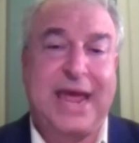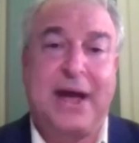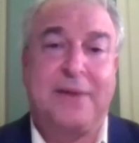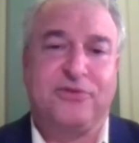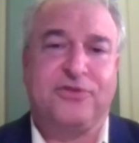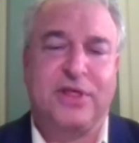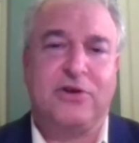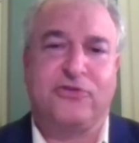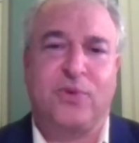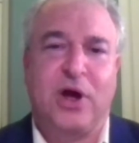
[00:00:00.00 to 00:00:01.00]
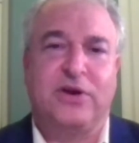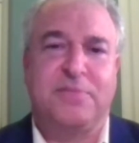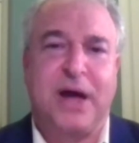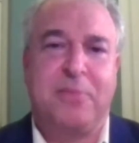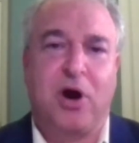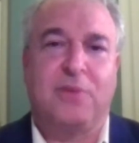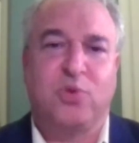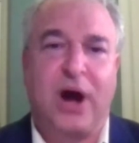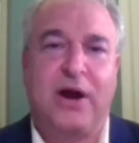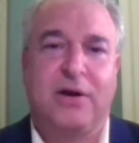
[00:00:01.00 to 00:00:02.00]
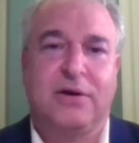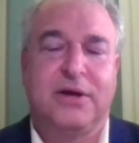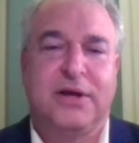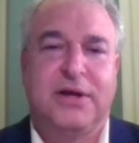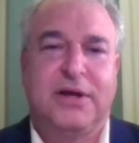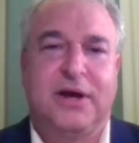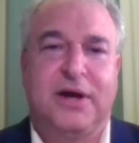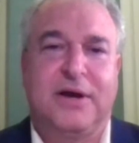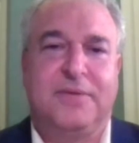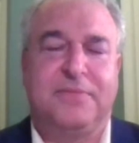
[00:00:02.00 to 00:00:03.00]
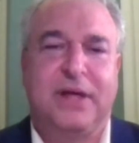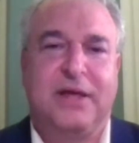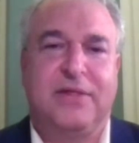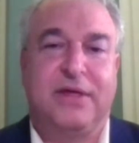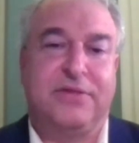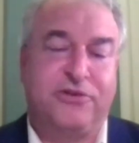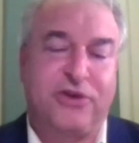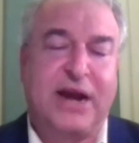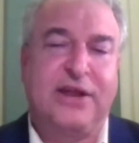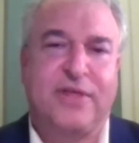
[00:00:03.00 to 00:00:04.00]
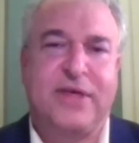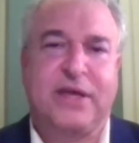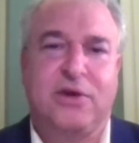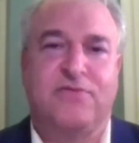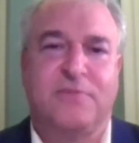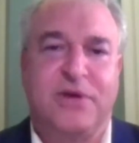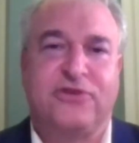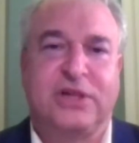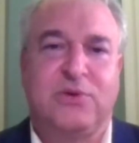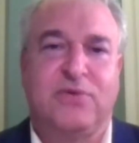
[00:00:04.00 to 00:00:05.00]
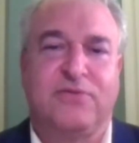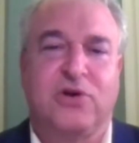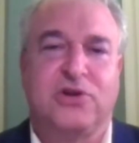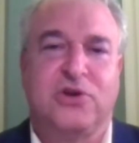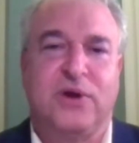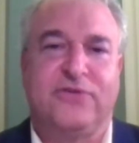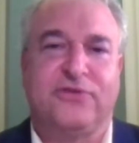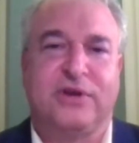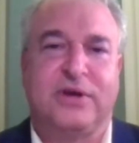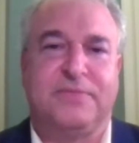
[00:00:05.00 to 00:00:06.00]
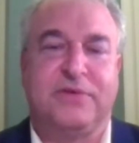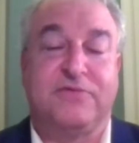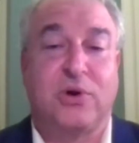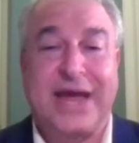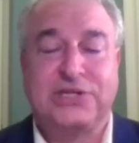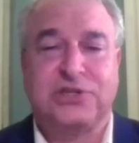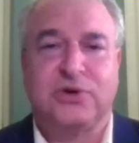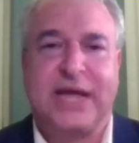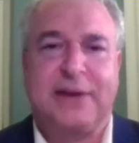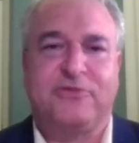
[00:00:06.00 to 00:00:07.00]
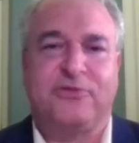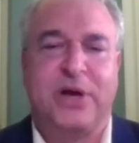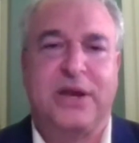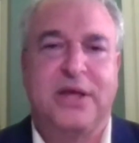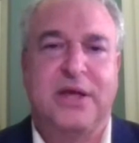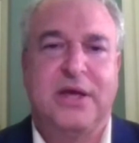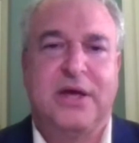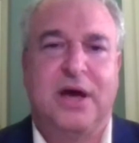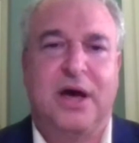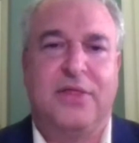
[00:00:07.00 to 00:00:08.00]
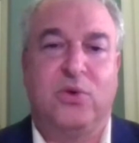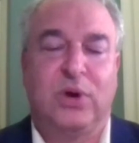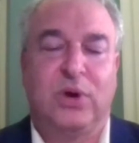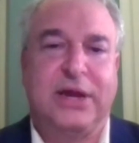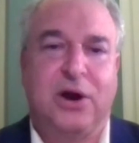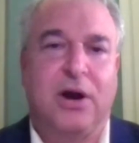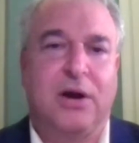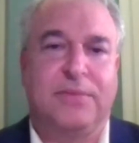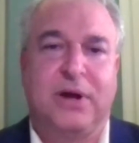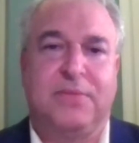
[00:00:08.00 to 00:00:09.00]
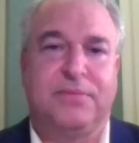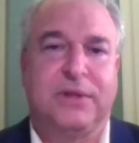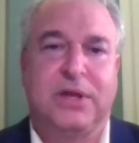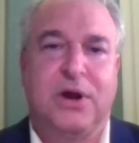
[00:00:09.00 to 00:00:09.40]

camps that are surrounded by barbed wire, that the Chinese, I think, euphemistically refer to as vocational camps, but that really are,